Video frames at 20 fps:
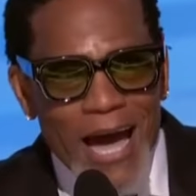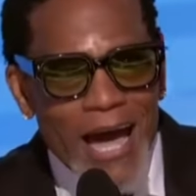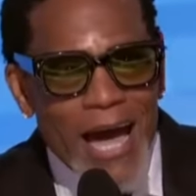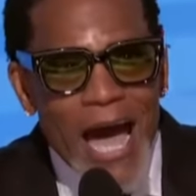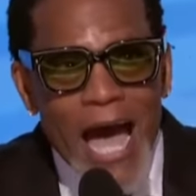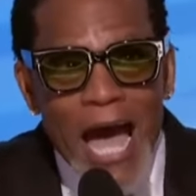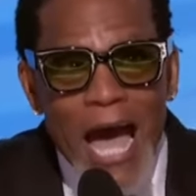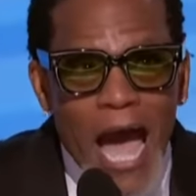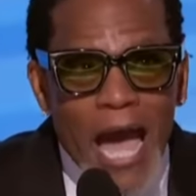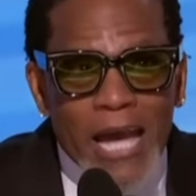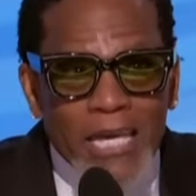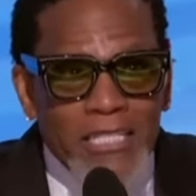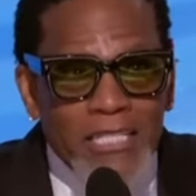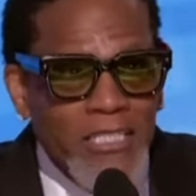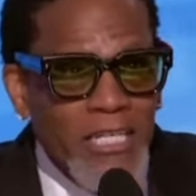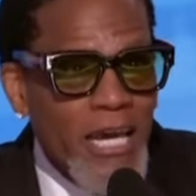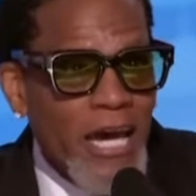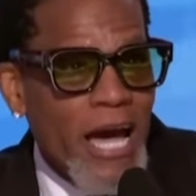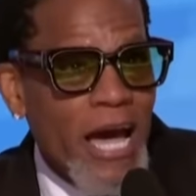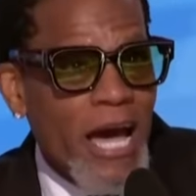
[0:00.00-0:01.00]
I, I, can
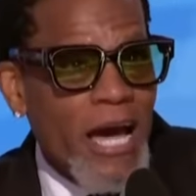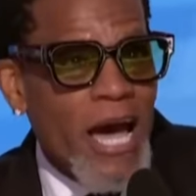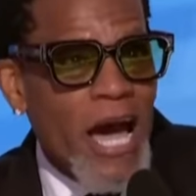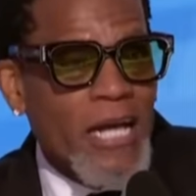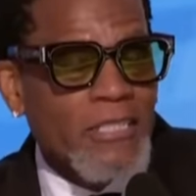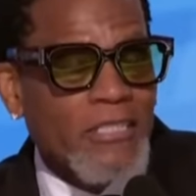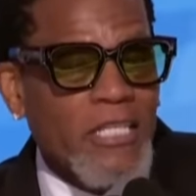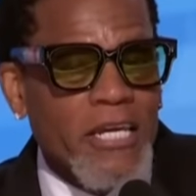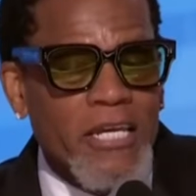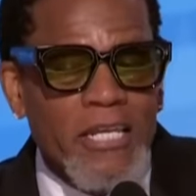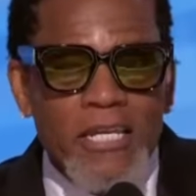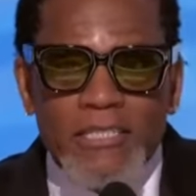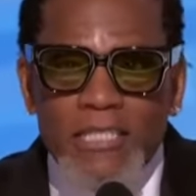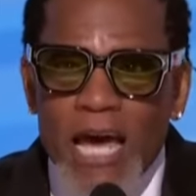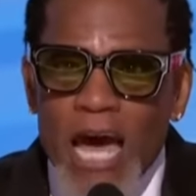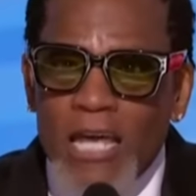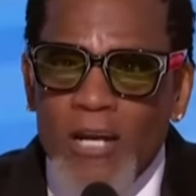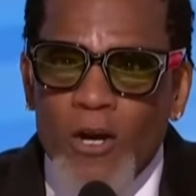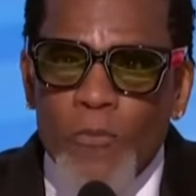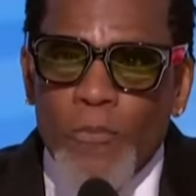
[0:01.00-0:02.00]
tell. I, I, can tell you this.
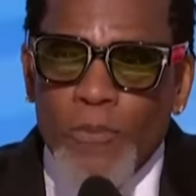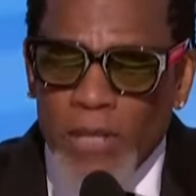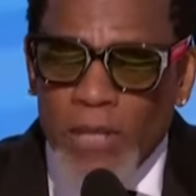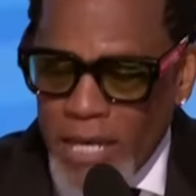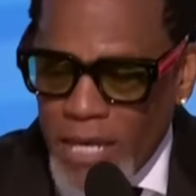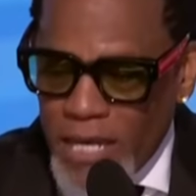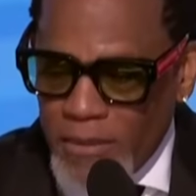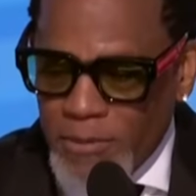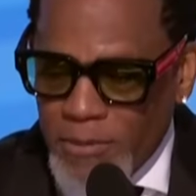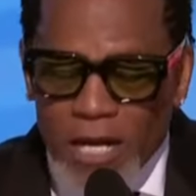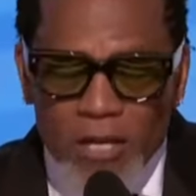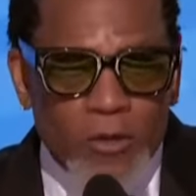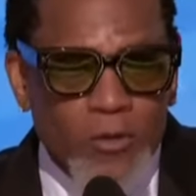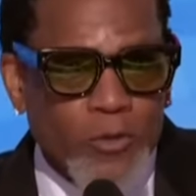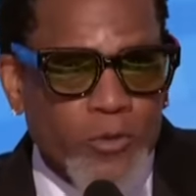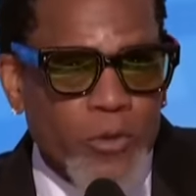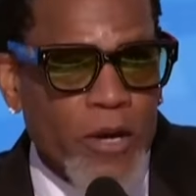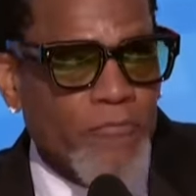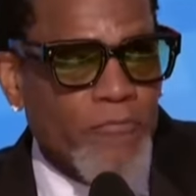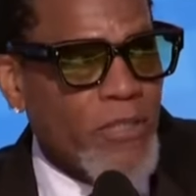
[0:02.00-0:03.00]
I don't blame
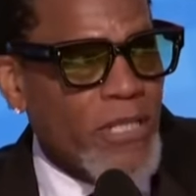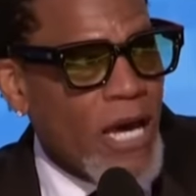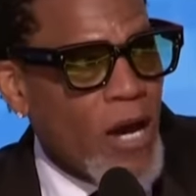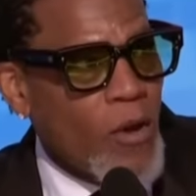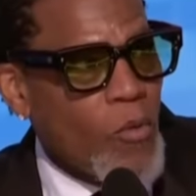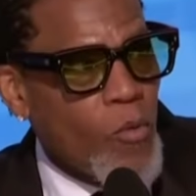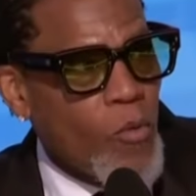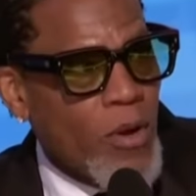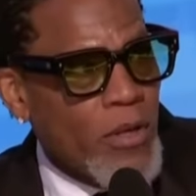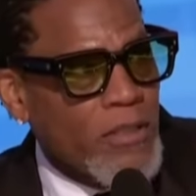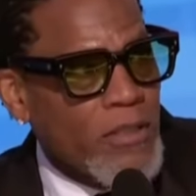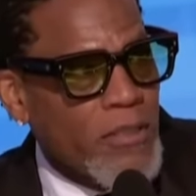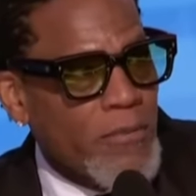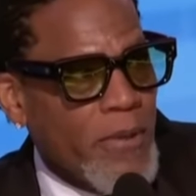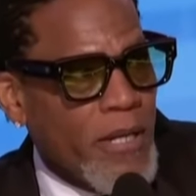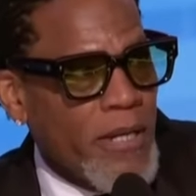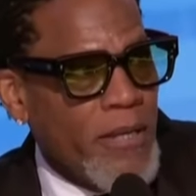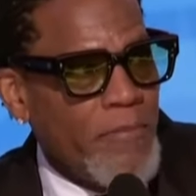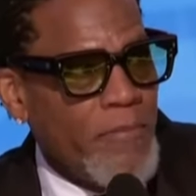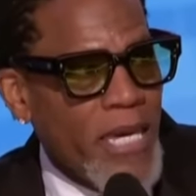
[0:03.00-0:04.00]
Donald Trump for not wanting to
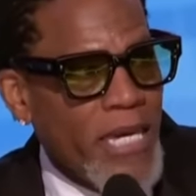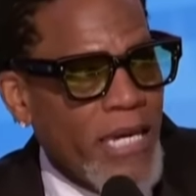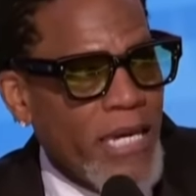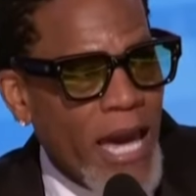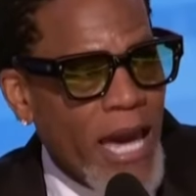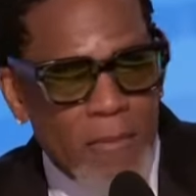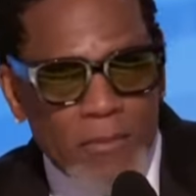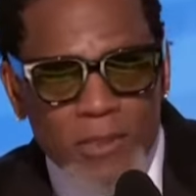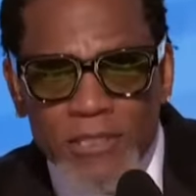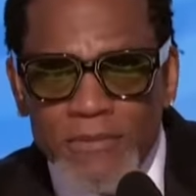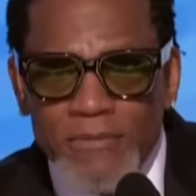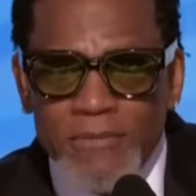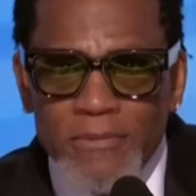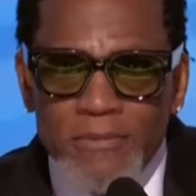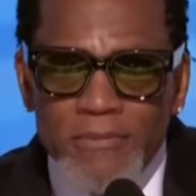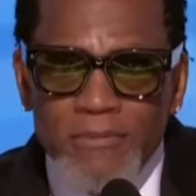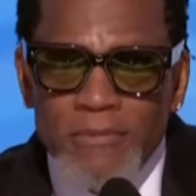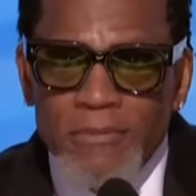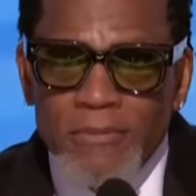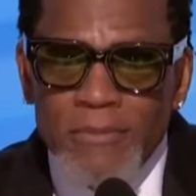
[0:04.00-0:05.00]
debate Kamala.
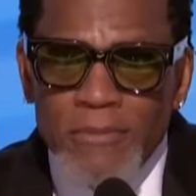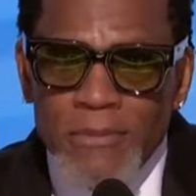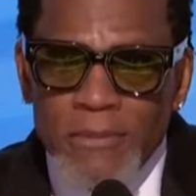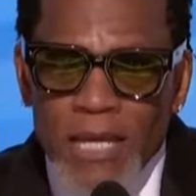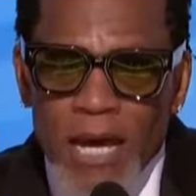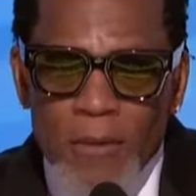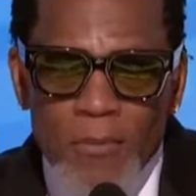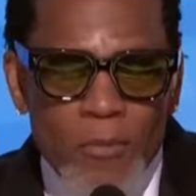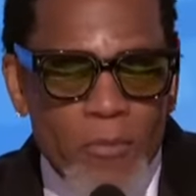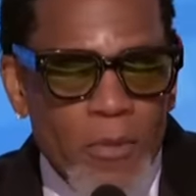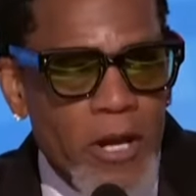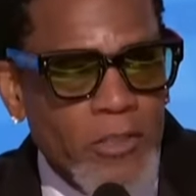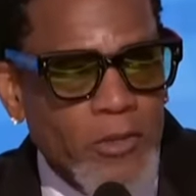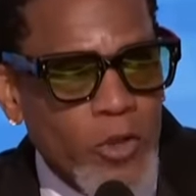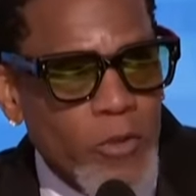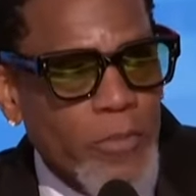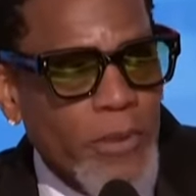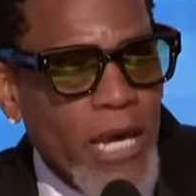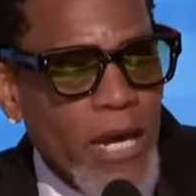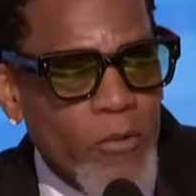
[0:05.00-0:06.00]
I've been married
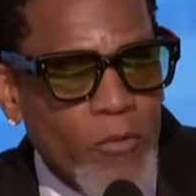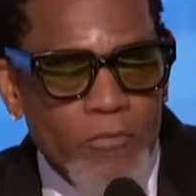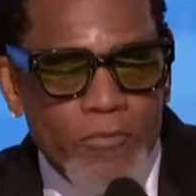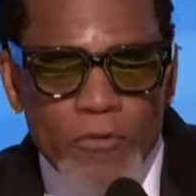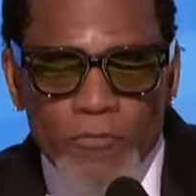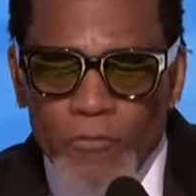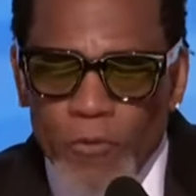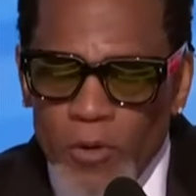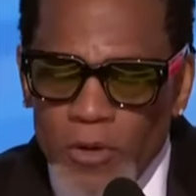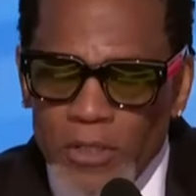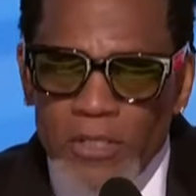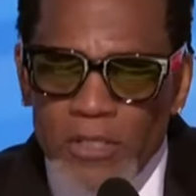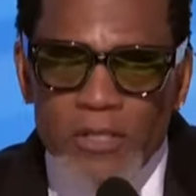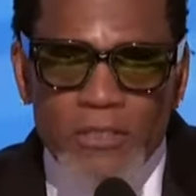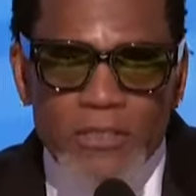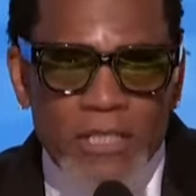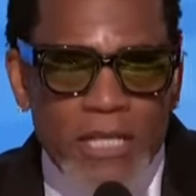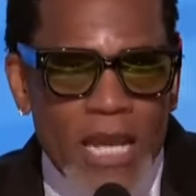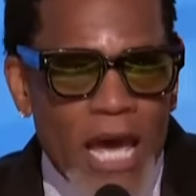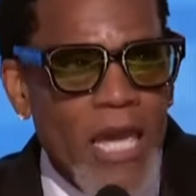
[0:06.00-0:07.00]
to a black woman for 40
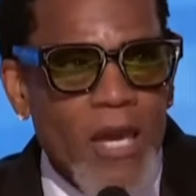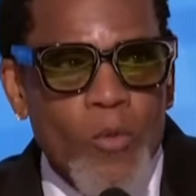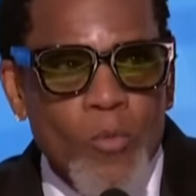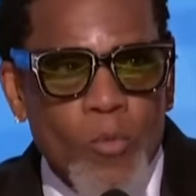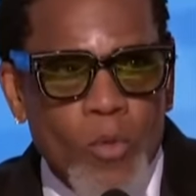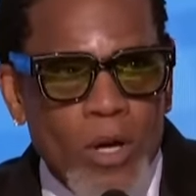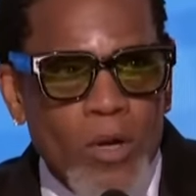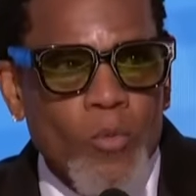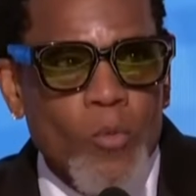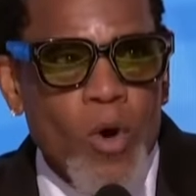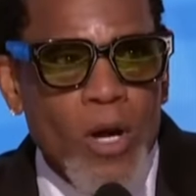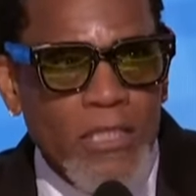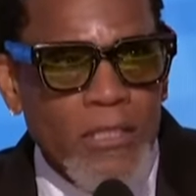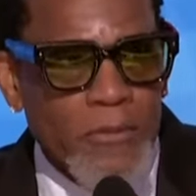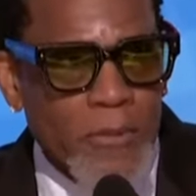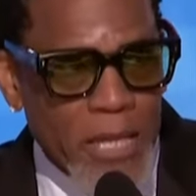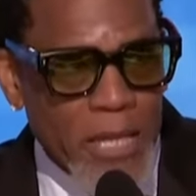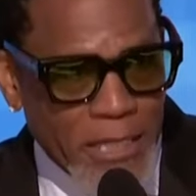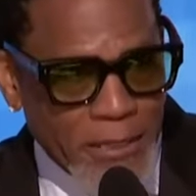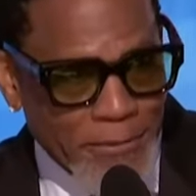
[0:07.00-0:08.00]
years, and I ain't won one
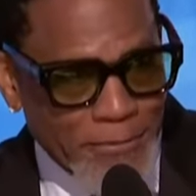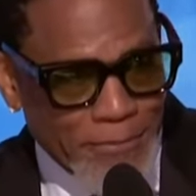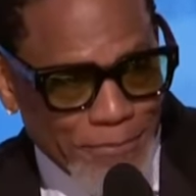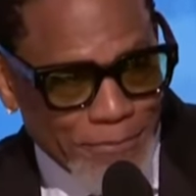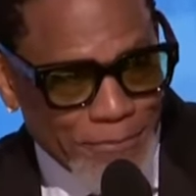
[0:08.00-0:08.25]
debate